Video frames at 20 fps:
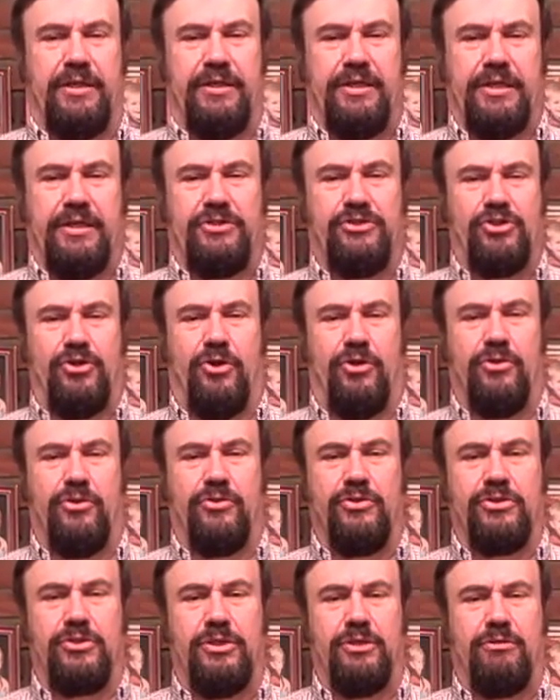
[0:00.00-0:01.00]
And as you all know,
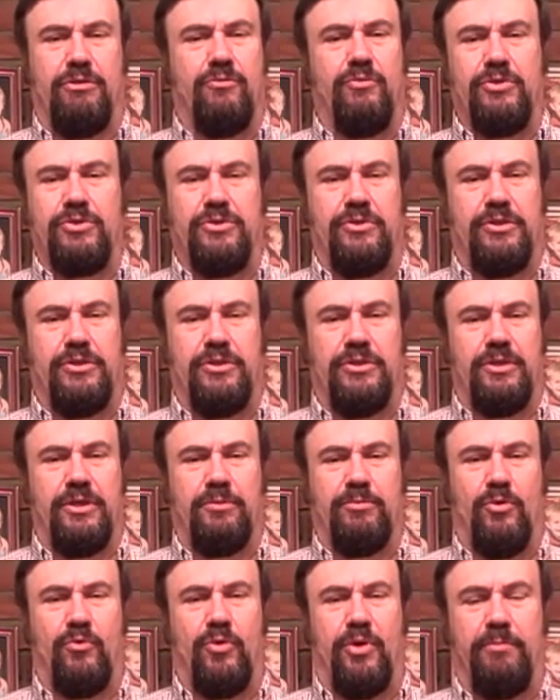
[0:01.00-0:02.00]
The Secret was the
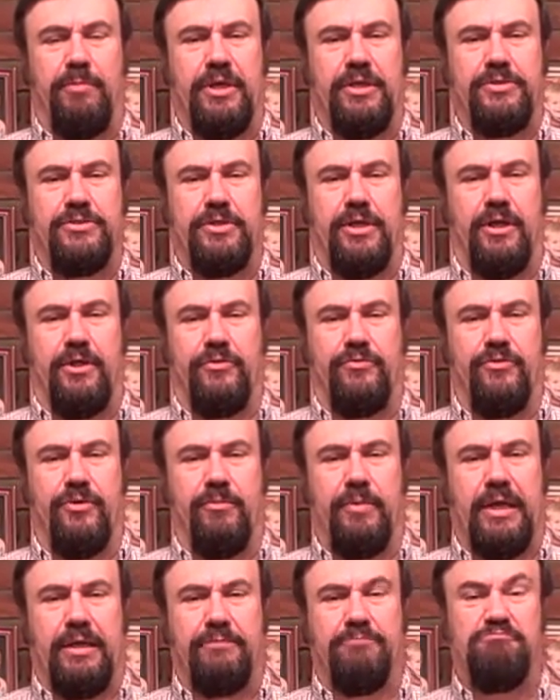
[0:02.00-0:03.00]
#1 bestseller for
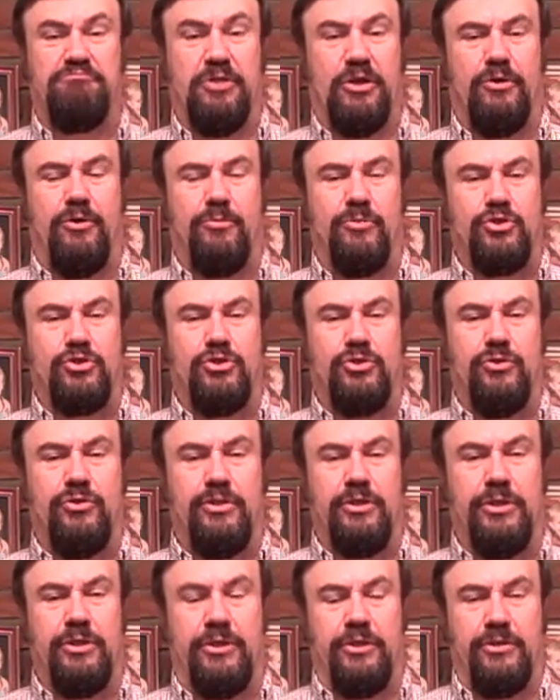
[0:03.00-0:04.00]
about almost 2
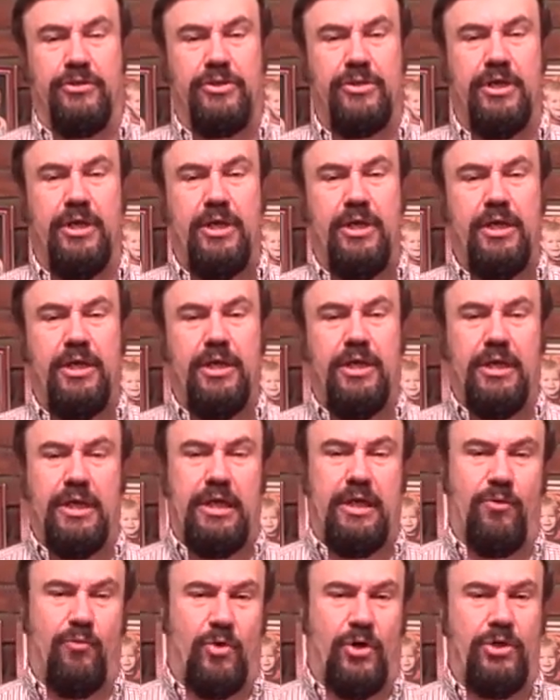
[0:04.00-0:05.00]
years.
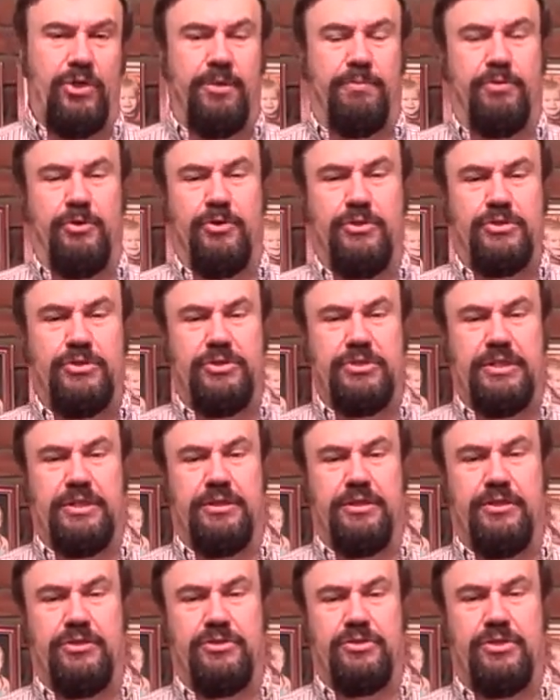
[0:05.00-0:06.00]
And one of the persons that
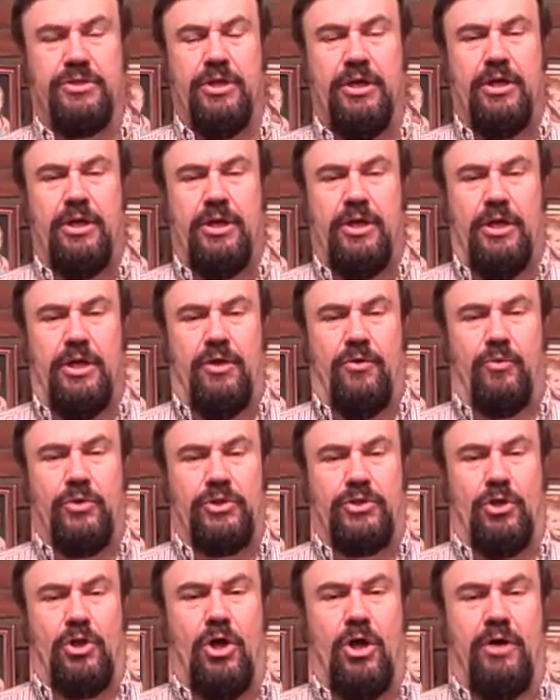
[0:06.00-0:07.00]
deals with
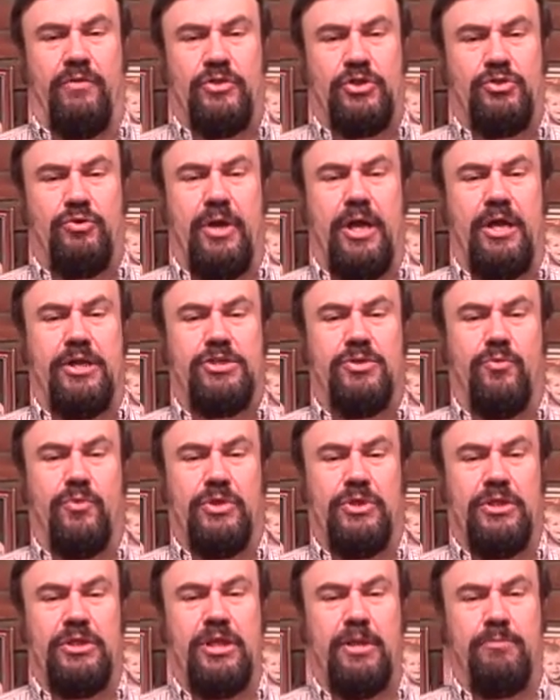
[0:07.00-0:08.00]
the law of attraction
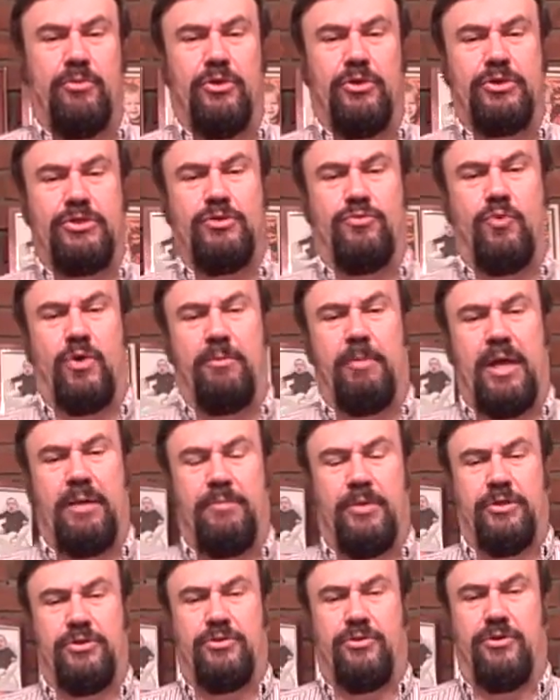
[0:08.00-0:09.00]
within that book is one of my
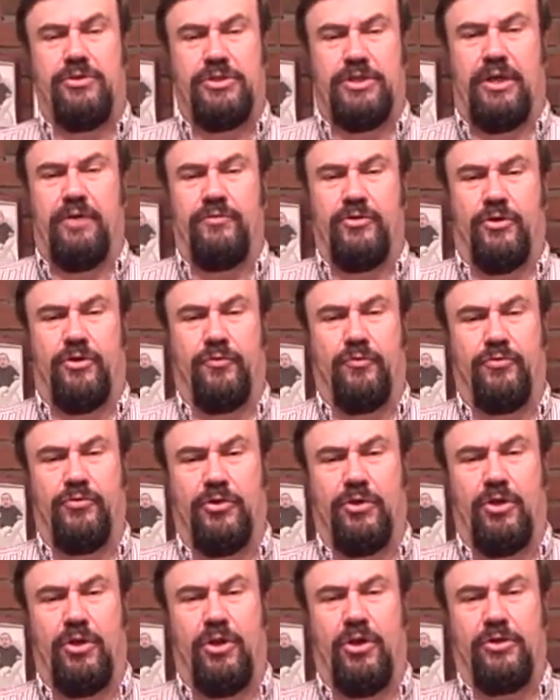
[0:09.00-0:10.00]
mentors that I've known for
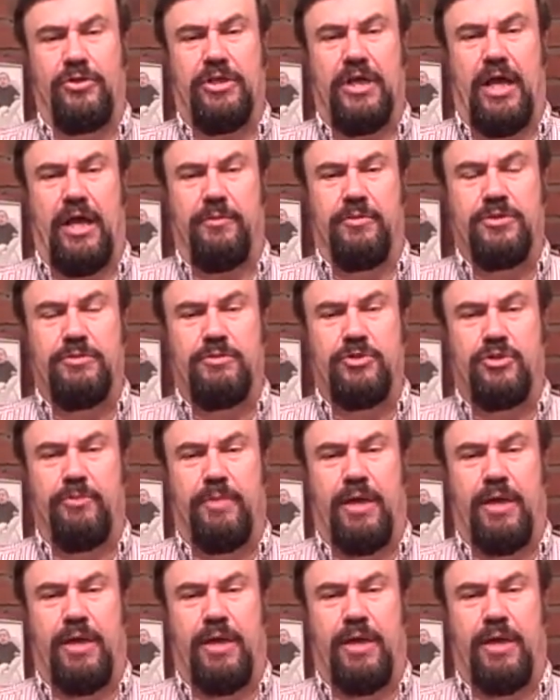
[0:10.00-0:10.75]
a long time is Mr.